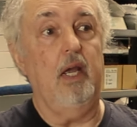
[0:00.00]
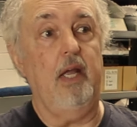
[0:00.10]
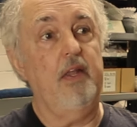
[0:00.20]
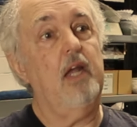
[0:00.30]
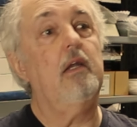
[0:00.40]

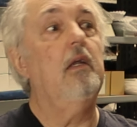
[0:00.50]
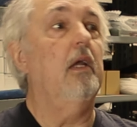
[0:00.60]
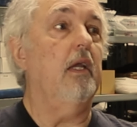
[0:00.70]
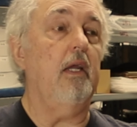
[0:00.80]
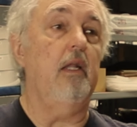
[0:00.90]
And then
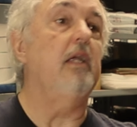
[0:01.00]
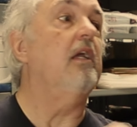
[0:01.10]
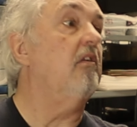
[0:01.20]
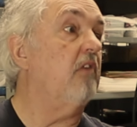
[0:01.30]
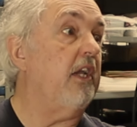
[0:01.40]
in the
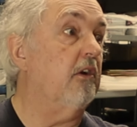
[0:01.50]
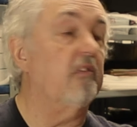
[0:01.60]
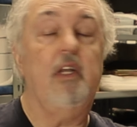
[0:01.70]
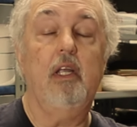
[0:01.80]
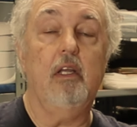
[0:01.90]

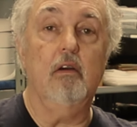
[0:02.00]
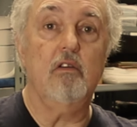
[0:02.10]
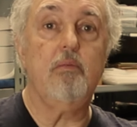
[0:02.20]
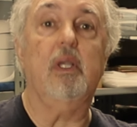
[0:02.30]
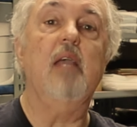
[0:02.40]
intervening
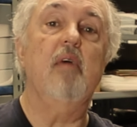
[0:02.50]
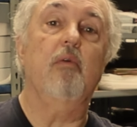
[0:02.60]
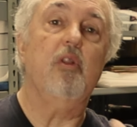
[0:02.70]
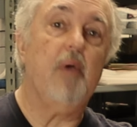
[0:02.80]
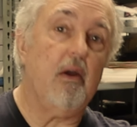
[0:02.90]
years, we came
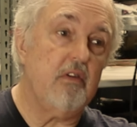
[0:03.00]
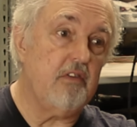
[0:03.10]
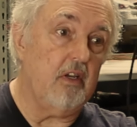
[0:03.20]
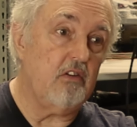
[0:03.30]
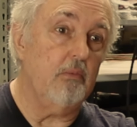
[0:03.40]
out with the Power
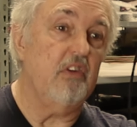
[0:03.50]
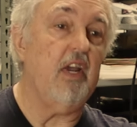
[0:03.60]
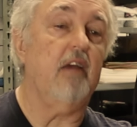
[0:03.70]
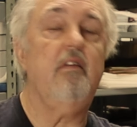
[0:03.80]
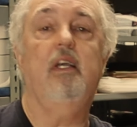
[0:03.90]
Station, which
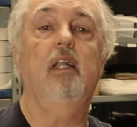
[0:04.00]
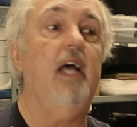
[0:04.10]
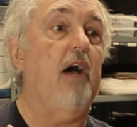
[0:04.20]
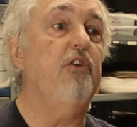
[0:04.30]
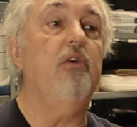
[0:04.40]
actually
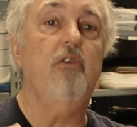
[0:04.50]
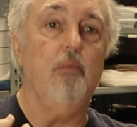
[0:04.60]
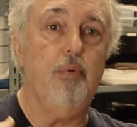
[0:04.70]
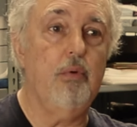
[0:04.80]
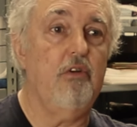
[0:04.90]
allowed you
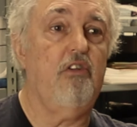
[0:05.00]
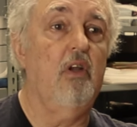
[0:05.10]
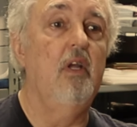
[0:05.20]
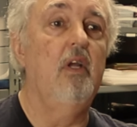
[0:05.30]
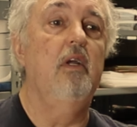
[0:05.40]
to push
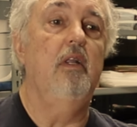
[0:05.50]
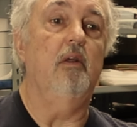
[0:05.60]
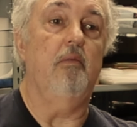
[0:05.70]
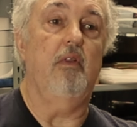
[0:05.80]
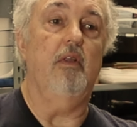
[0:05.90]

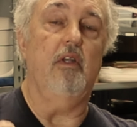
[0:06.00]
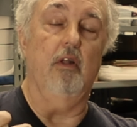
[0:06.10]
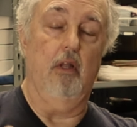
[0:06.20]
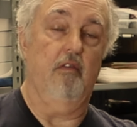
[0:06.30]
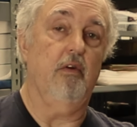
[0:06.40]
the
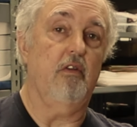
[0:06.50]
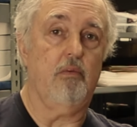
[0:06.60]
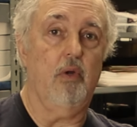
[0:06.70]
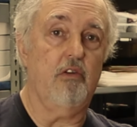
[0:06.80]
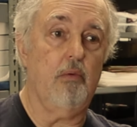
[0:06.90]

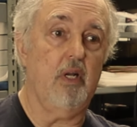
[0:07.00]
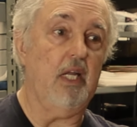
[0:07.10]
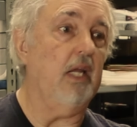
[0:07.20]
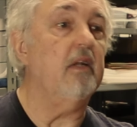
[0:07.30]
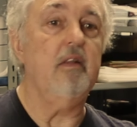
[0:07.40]
Deliverance
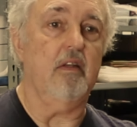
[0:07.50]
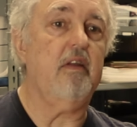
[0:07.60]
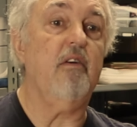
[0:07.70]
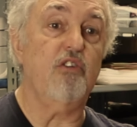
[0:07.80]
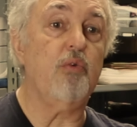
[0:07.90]
120 into the
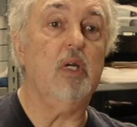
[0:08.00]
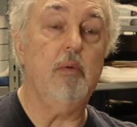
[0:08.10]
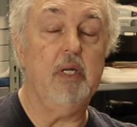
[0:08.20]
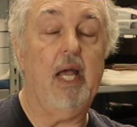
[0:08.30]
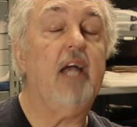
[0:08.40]
territory
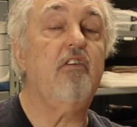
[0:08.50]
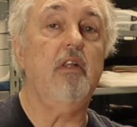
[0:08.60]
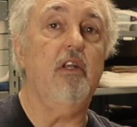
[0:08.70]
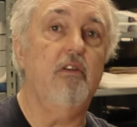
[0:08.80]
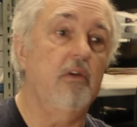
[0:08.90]
where it
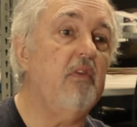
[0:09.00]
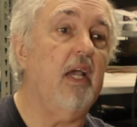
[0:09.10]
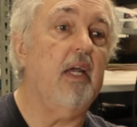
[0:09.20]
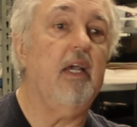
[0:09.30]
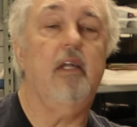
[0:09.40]
actually do
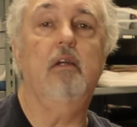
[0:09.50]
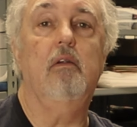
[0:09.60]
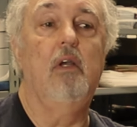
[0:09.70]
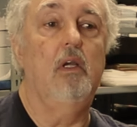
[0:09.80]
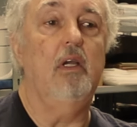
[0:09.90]
that
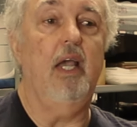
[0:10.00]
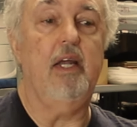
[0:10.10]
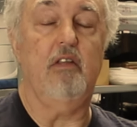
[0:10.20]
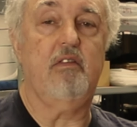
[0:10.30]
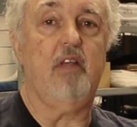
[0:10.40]

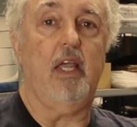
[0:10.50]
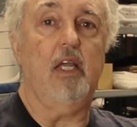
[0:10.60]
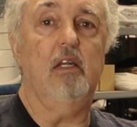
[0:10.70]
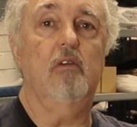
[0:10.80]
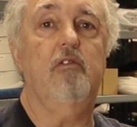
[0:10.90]
at a
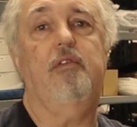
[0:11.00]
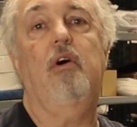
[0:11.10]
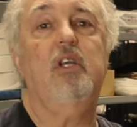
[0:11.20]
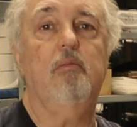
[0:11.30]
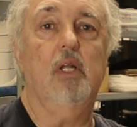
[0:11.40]
sane
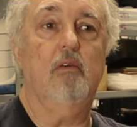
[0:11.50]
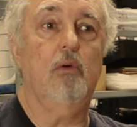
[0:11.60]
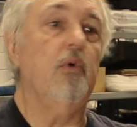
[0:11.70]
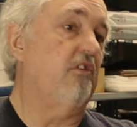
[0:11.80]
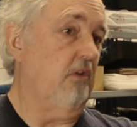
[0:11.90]
volume
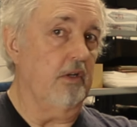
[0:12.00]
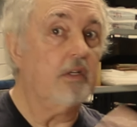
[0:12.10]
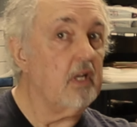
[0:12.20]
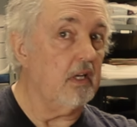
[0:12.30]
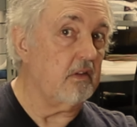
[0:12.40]
level, which
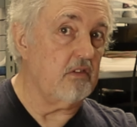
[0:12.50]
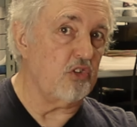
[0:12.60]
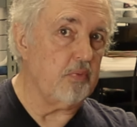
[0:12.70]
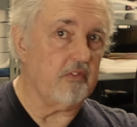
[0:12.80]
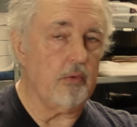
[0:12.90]
didn't
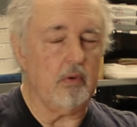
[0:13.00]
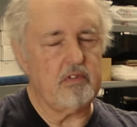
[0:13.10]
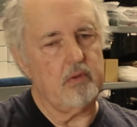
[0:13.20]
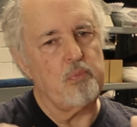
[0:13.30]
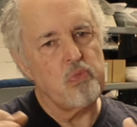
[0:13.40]
exist before.
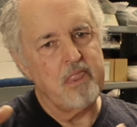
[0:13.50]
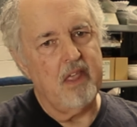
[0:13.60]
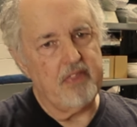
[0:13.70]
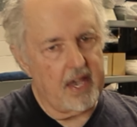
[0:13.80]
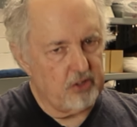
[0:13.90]
So
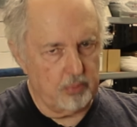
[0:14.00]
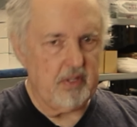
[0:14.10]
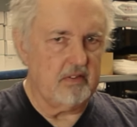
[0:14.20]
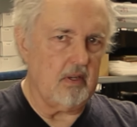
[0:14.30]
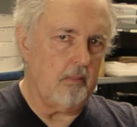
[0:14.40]
that
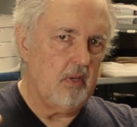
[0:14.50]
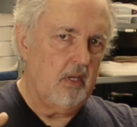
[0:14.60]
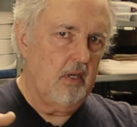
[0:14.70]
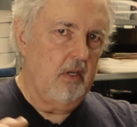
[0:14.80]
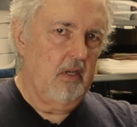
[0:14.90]
opens up
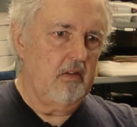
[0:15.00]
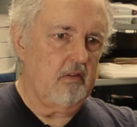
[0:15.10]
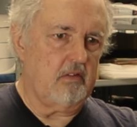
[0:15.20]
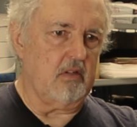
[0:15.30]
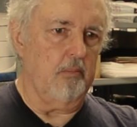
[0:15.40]

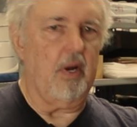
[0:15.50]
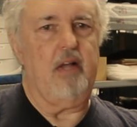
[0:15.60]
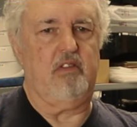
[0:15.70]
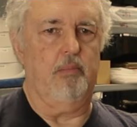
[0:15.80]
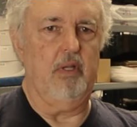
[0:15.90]
some
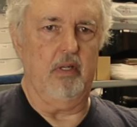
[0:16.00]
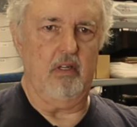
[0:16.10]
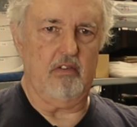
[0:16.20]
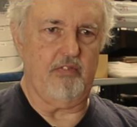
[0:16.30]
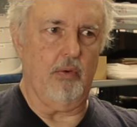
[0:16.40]

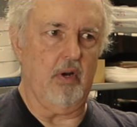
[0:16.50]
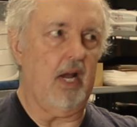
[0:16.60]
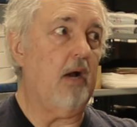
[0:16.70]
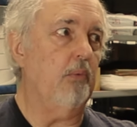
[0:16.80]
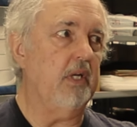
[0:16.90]
possibilities for
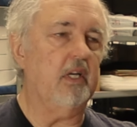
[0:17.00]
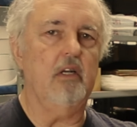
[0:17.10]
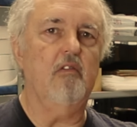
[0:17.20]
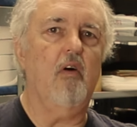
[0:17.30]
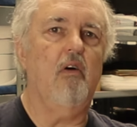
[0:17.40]
how we
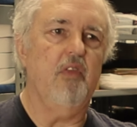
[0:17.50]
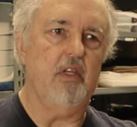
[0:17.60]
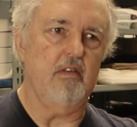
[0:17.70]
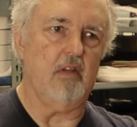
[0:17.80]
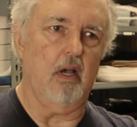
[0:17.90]
can evolve the
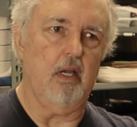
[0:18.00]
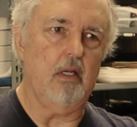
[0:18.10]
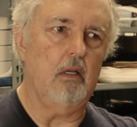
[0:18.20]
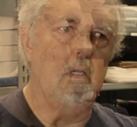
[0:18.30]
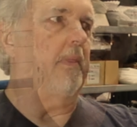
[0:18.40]

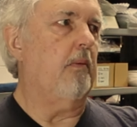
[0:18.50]
design.